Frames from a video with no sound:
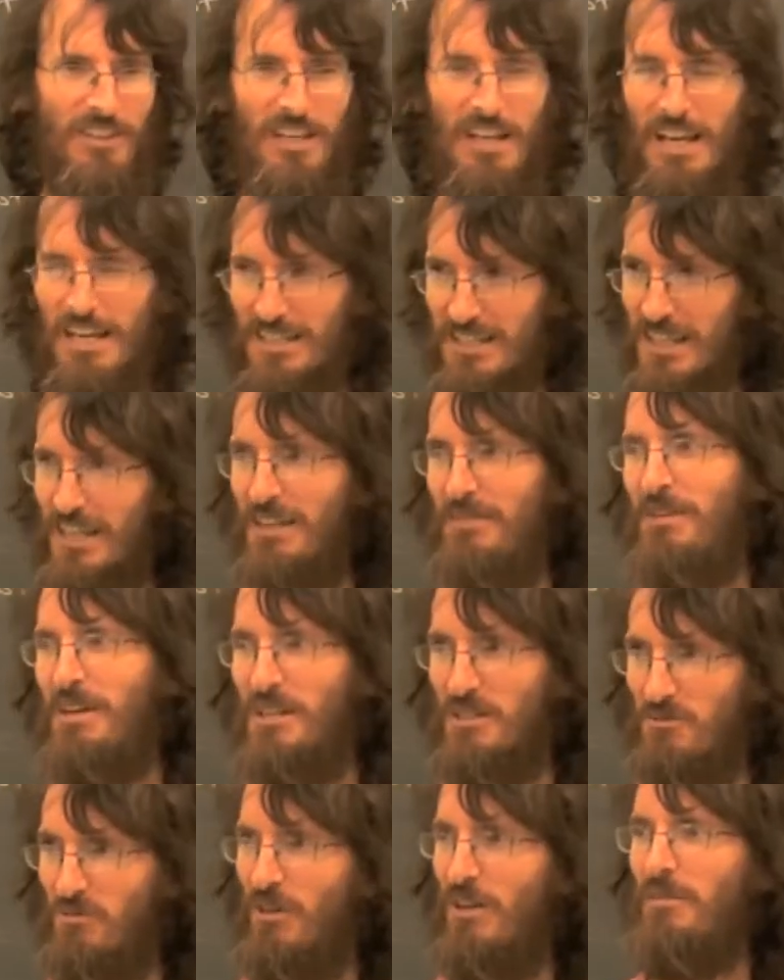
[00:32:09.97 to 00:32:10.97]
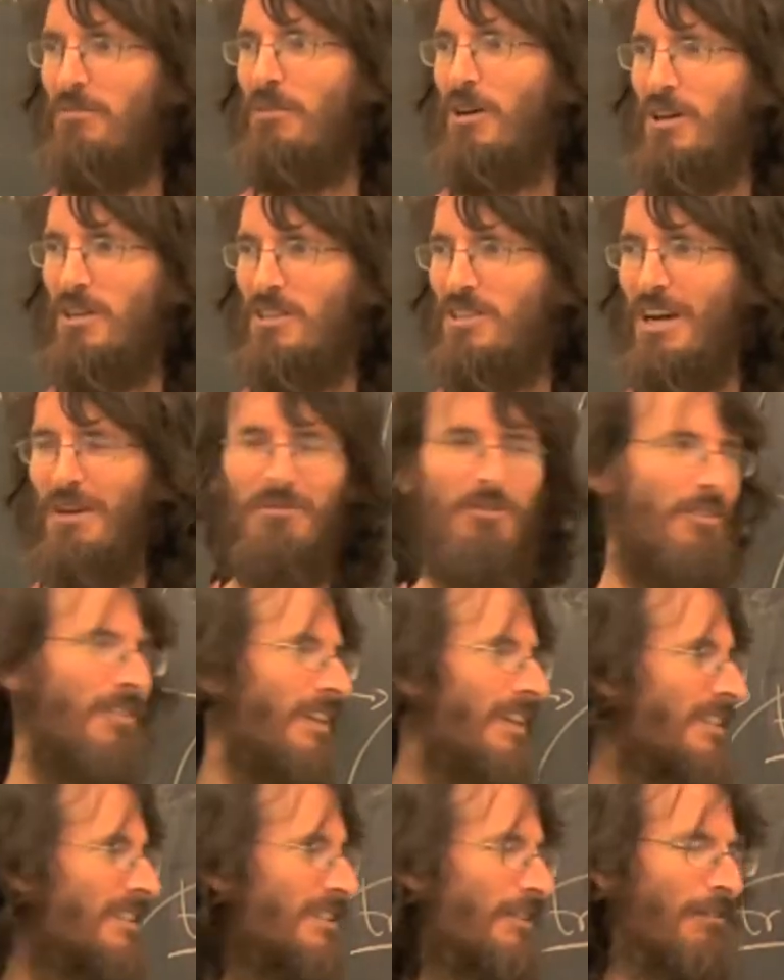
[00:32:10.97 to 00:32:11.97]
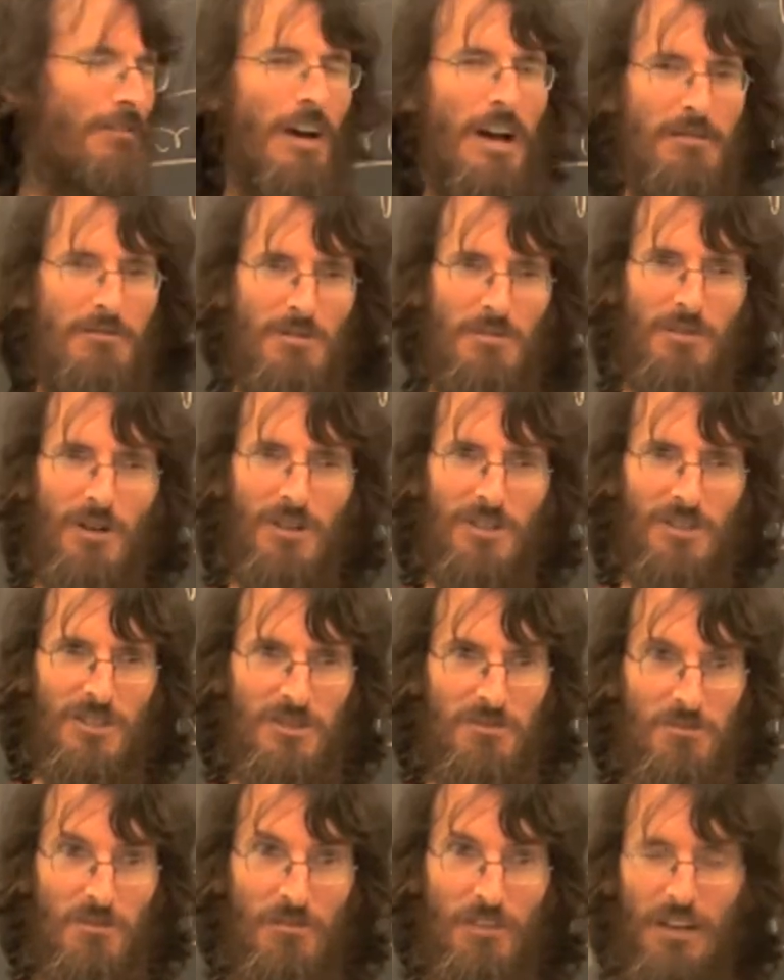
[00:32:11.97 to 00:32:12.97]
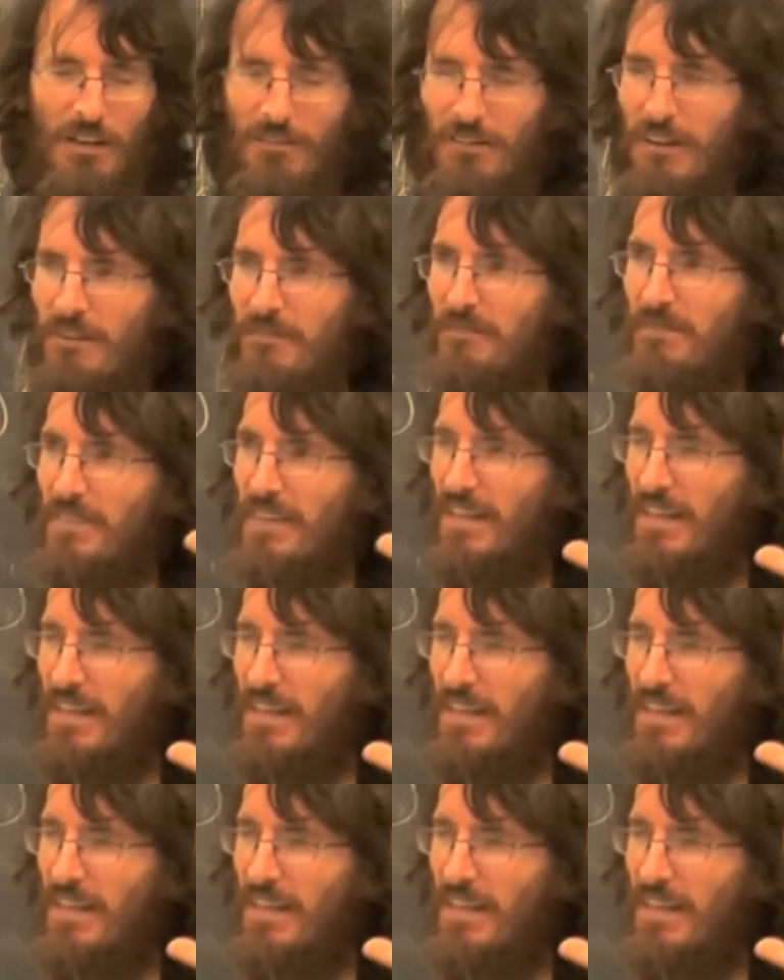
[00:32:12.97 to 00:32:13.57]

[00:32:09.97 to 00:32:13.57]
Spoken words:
the sk minus 1 part is not moving, it's the fiber part that's moving, right?